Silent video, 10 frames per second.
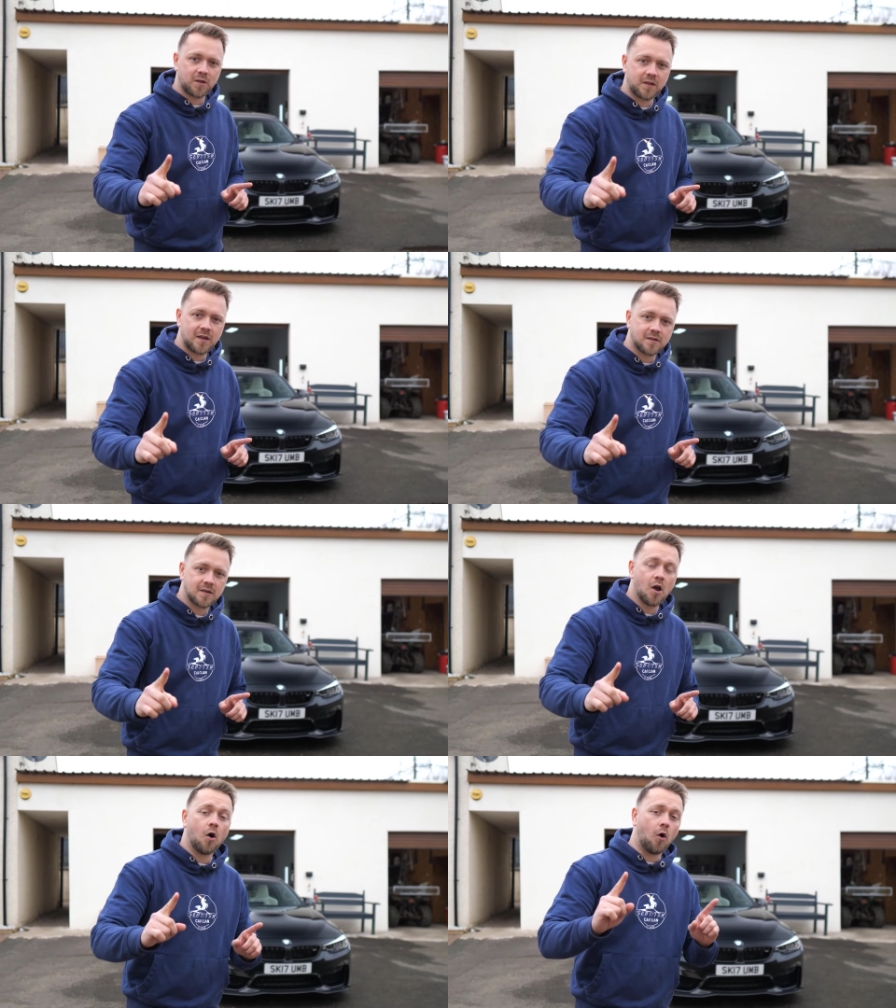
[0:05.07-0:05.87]
one of these
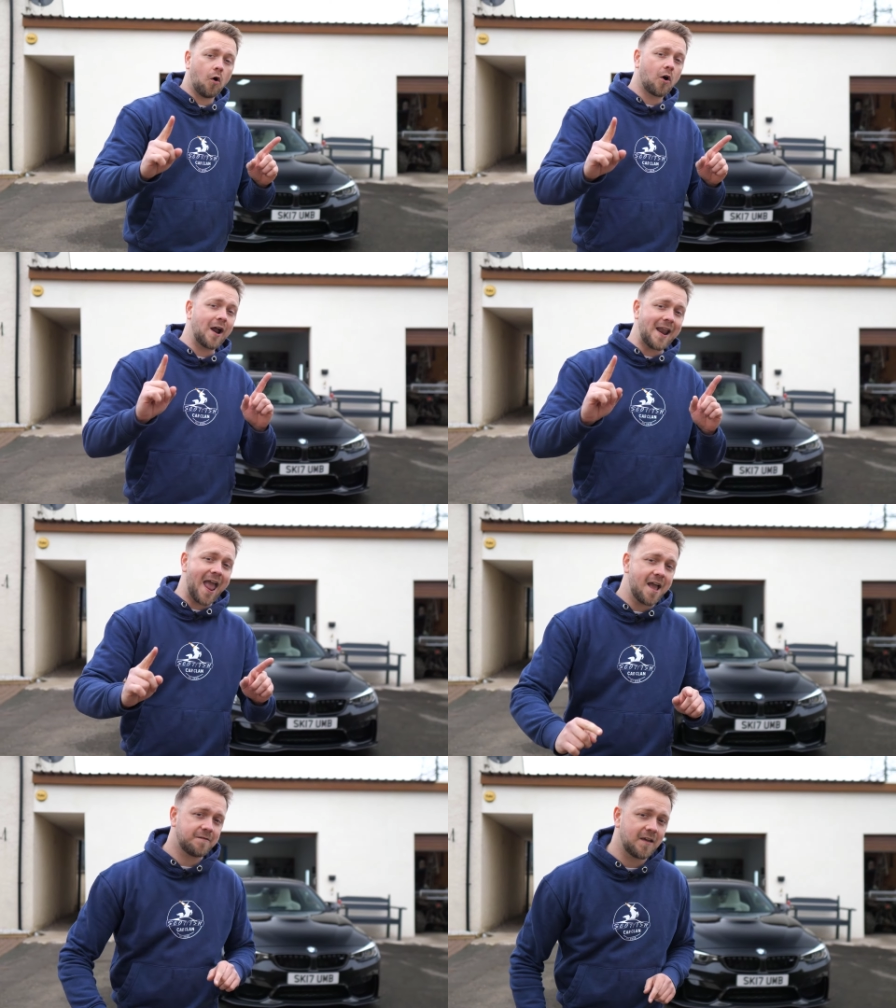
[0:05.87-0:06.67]
or an
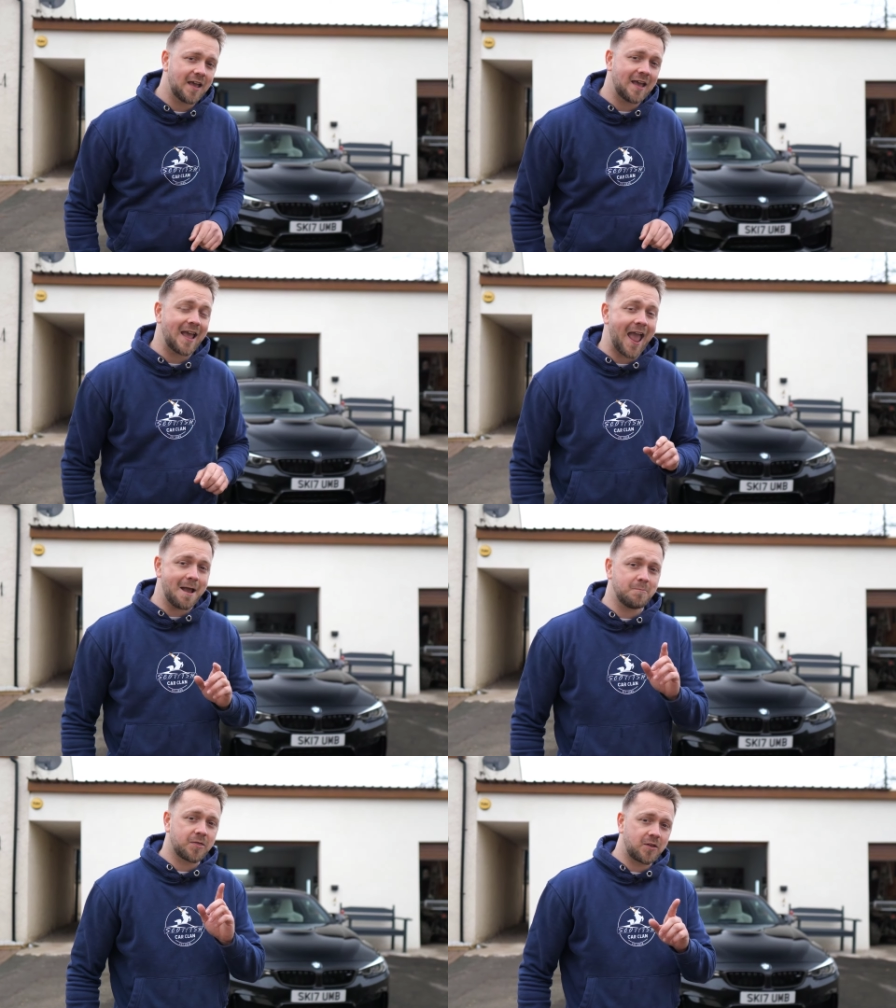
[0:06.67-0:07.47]
F80
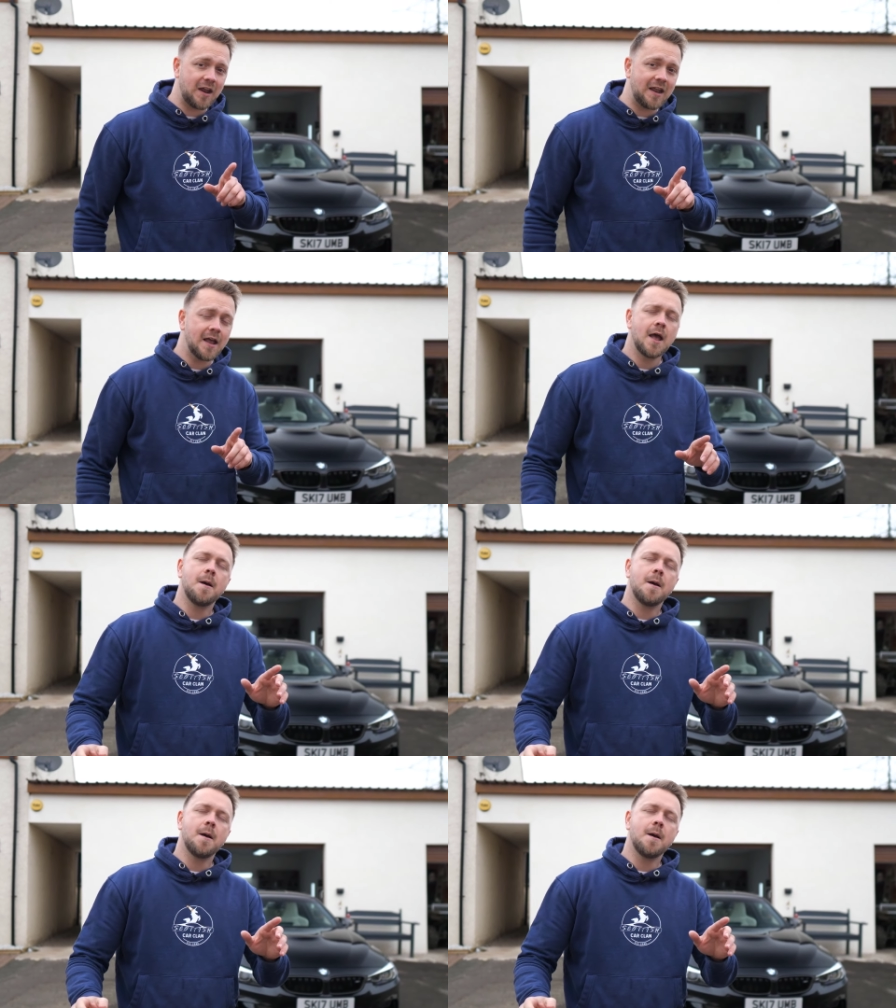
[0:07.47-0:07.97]
M3,